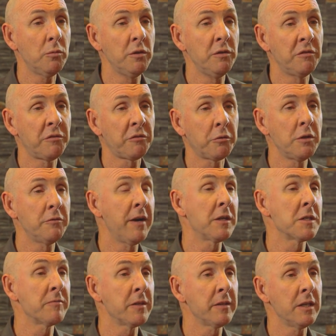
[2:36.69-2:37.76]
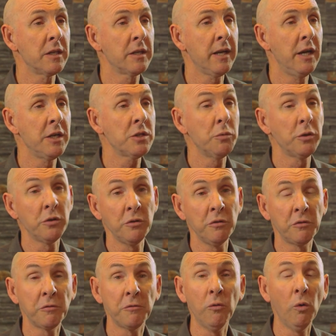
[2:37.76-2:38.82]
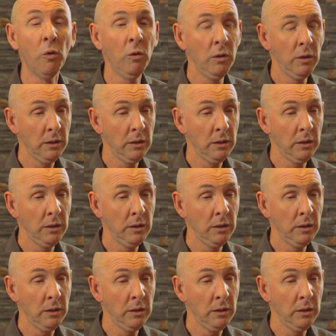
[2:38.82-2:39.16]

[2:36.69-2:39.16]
We use 3 factors of authentication. We could use 4